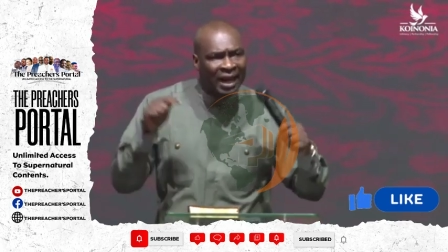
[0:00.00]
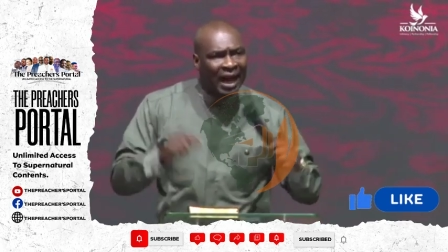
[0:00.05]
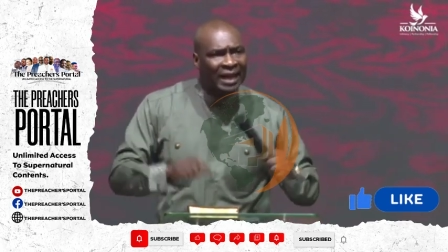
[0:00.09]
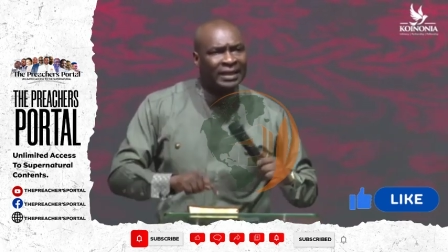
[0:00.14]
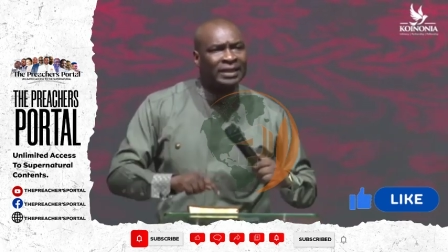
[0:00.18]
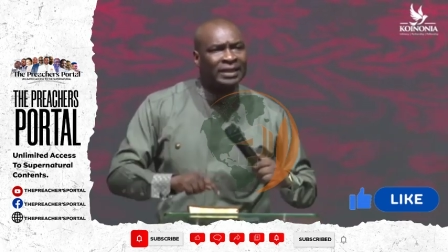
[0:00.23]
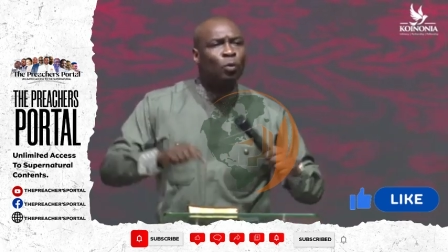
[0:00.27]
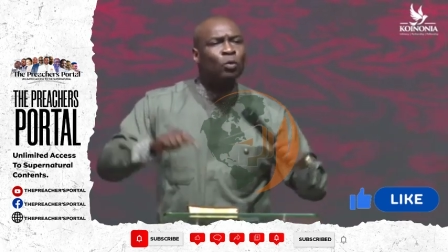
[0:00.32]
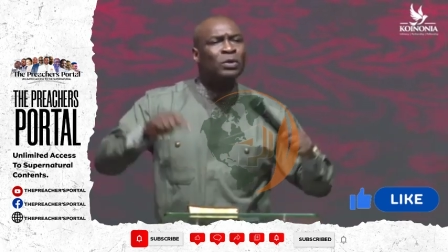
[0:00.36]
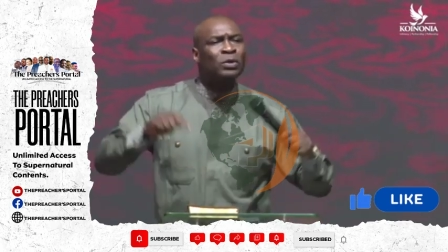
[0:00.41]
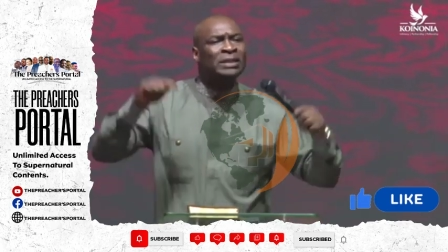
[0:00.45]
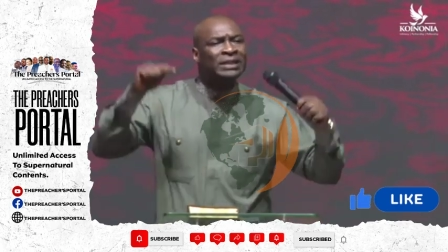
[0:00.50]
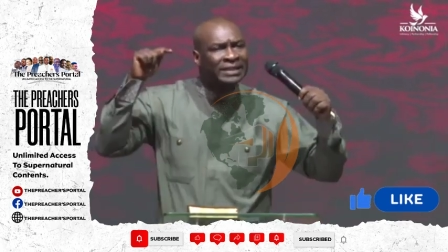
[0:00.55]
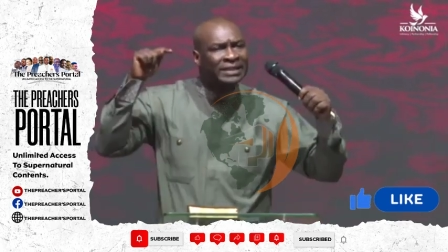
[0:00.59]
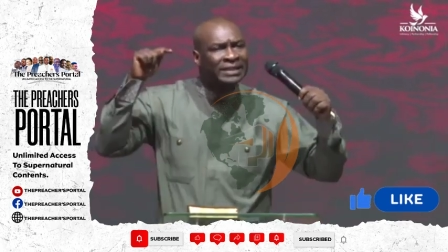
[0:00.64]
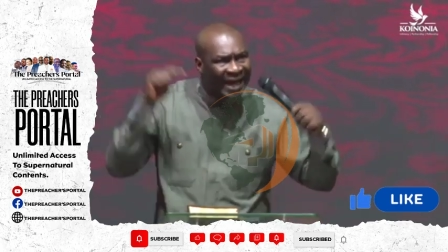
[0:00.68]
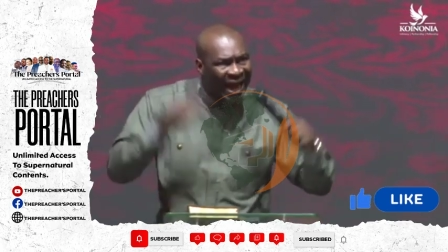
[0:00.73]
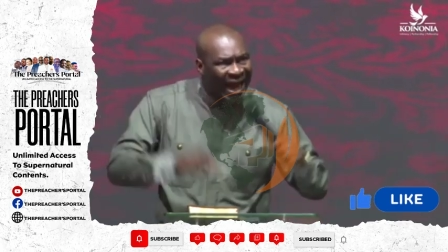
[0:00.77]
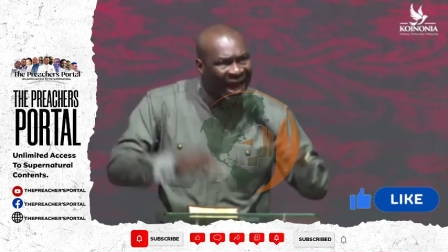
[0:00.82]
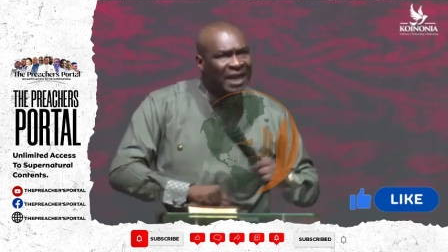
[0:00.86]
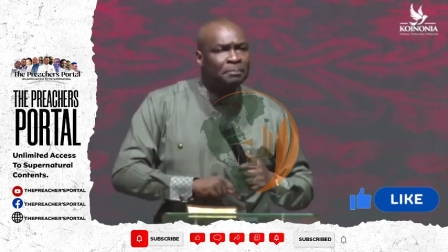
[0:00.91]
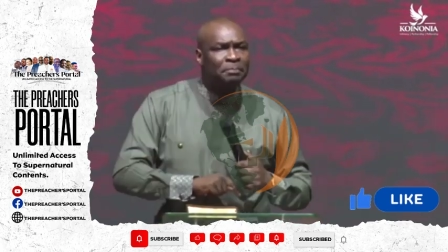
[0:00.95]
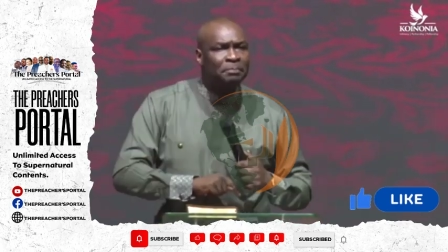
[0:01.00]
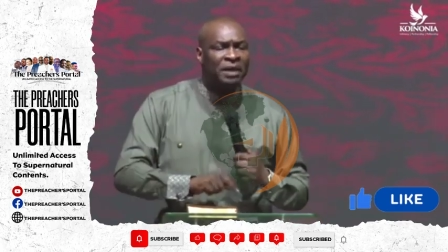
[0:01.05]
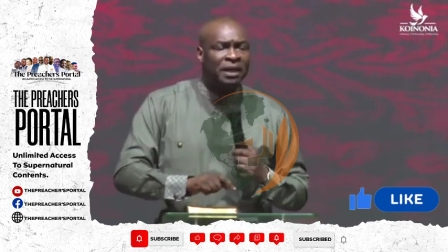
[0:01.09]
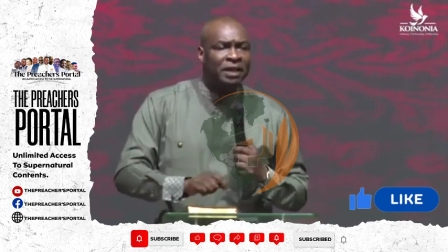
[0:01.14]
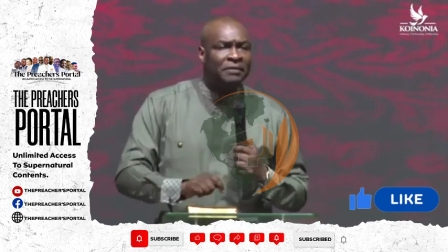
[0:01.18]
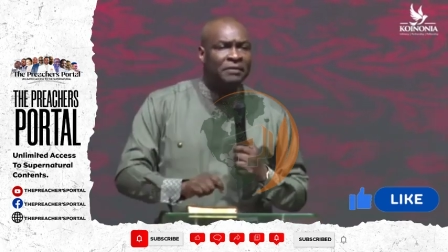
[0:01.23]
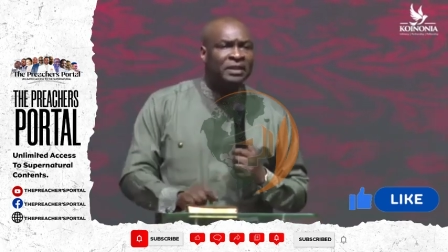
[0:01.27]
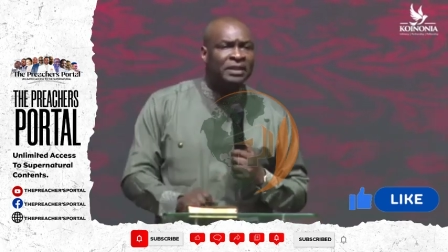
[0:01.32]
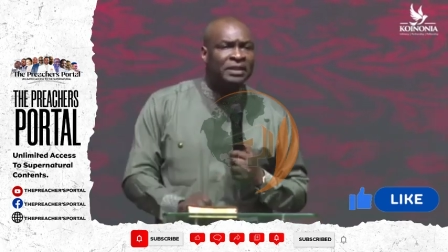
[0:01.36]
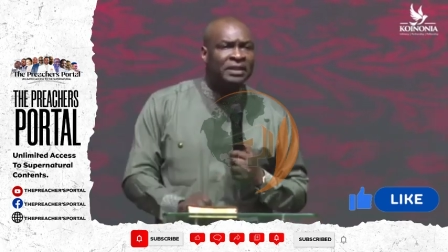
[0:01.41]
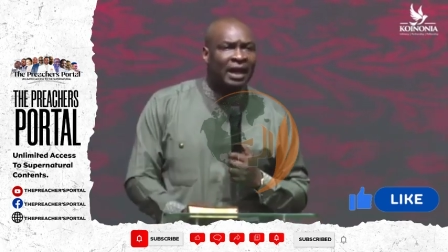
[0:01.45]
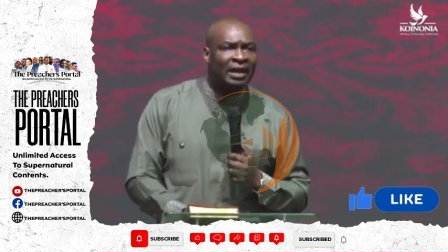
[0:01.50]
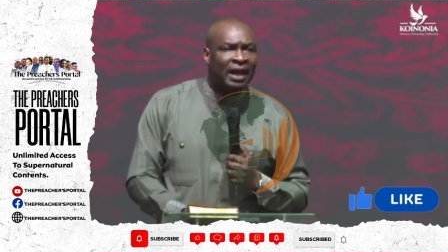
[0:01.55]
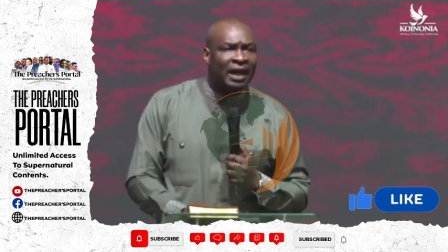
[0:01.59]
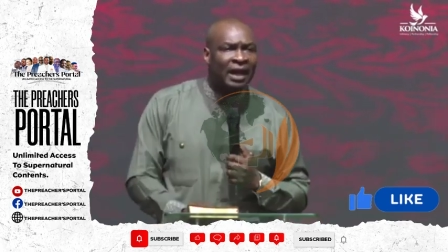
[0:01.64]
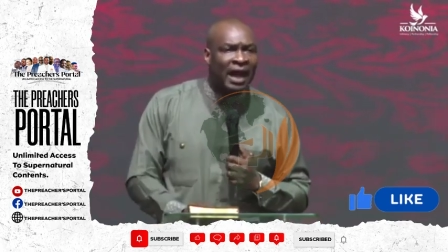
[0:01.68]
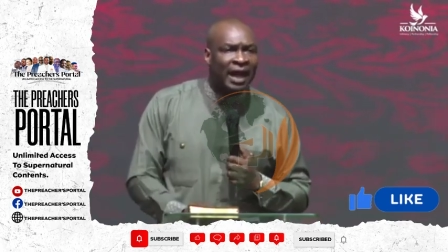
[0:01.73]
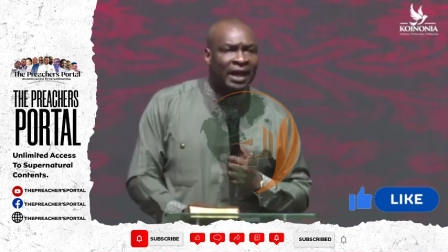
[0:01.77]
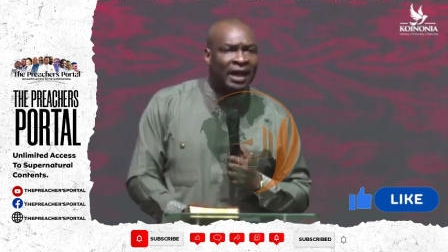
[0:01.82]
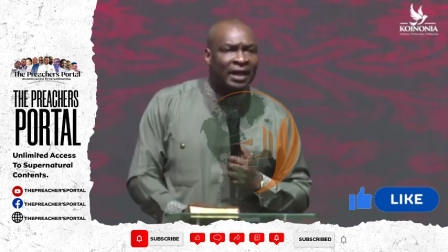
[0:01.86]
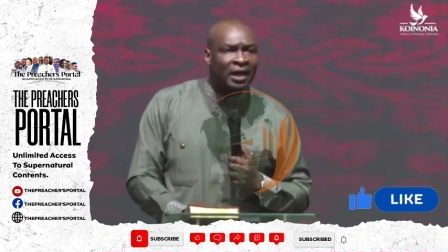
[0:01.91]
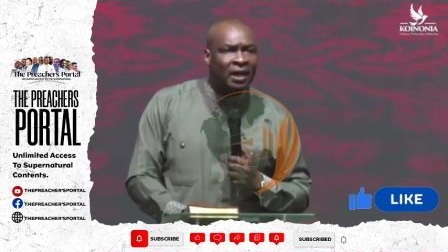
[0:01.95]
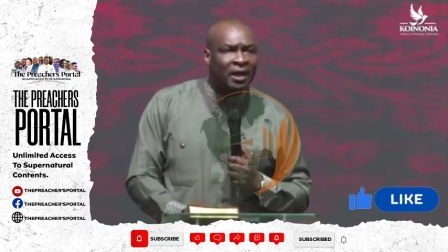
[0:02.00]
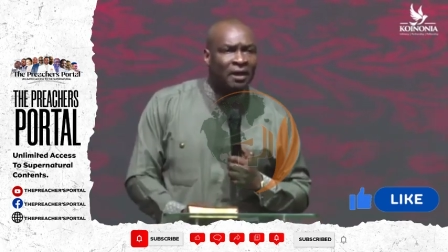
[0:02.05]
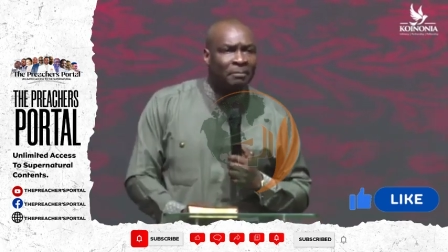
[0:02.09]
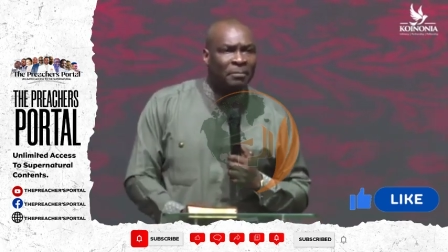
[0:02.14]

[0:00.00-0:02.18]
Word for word: they would die believing that lie